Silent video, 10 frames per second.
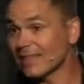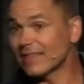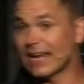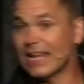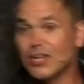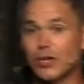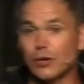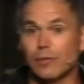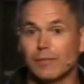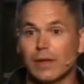got that in
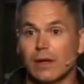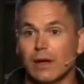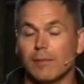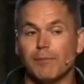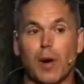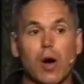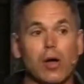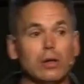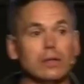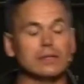you.
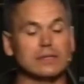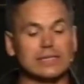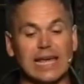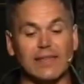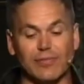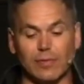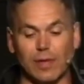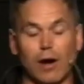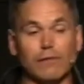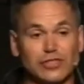Paul said
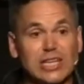of